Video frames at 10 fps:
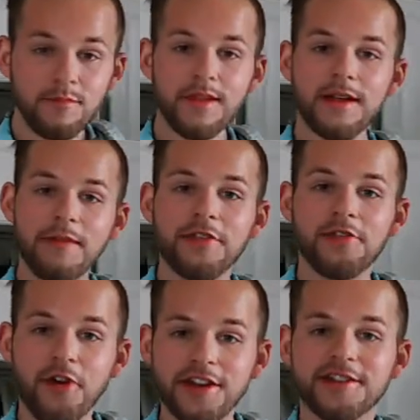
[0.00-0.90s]
And the
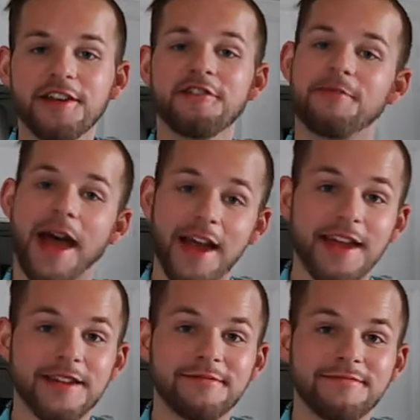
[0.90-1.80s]
verdict is,
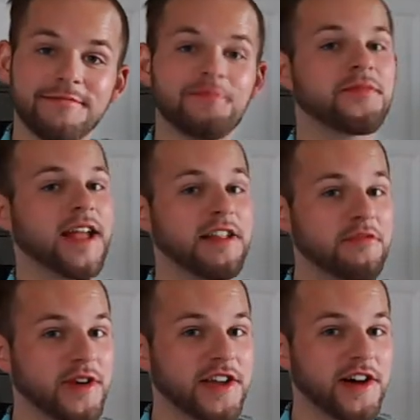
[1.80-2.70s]
hey, that's
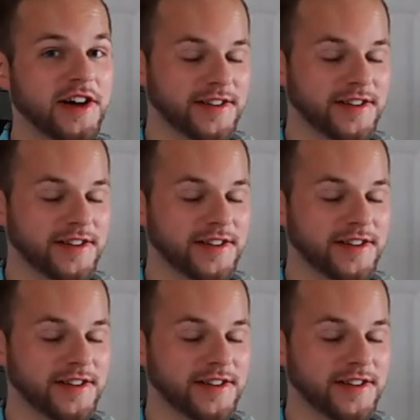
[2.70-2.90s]
pretty good.